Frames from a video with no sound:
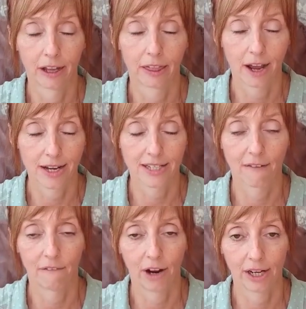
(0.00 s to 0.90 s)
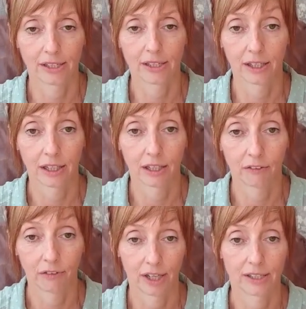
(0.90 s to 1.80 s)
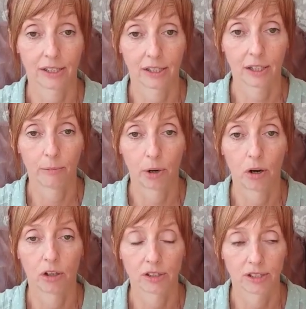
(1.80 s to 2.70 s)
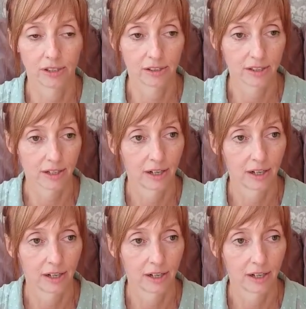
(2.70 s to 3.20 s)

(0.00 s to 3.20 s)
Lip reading: That is vitally important.